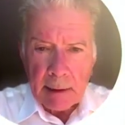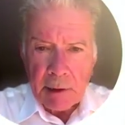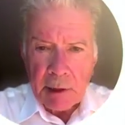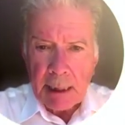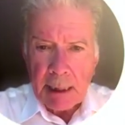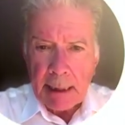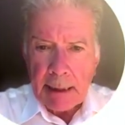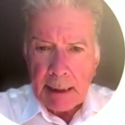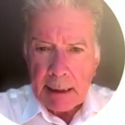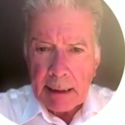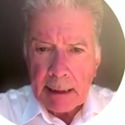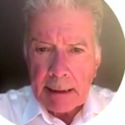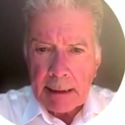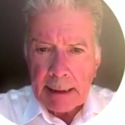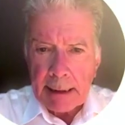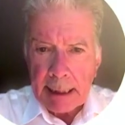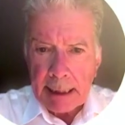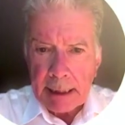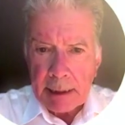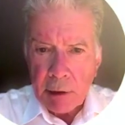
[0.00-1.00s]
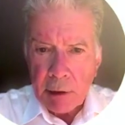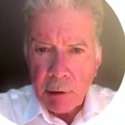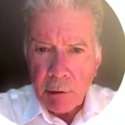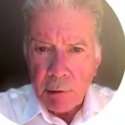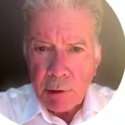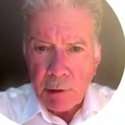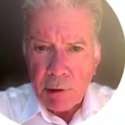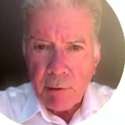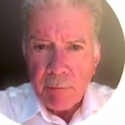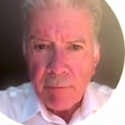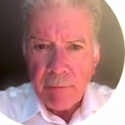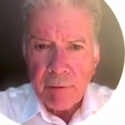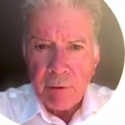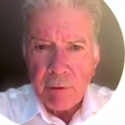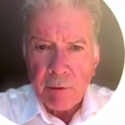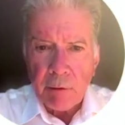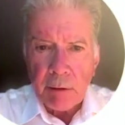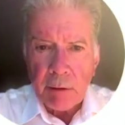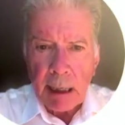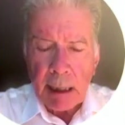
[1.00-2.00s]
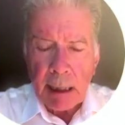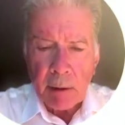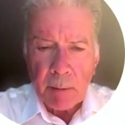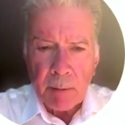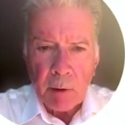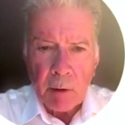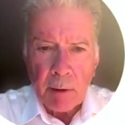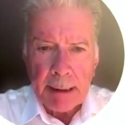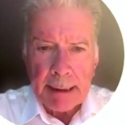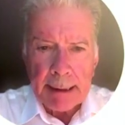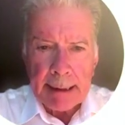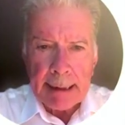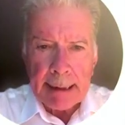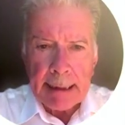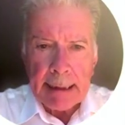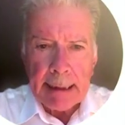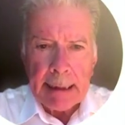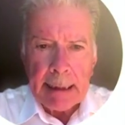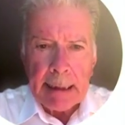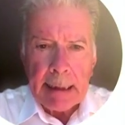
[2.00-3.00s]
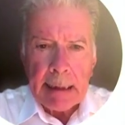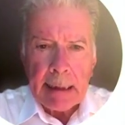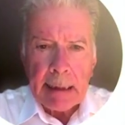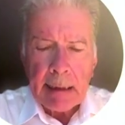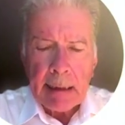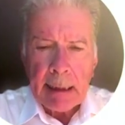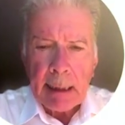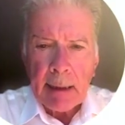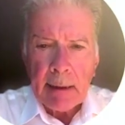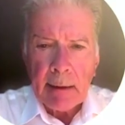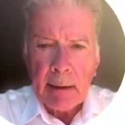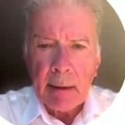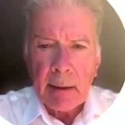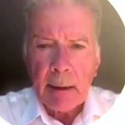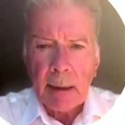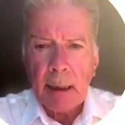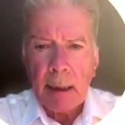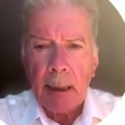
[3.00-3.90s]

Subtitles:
genetically diaposed for aneuploidy, then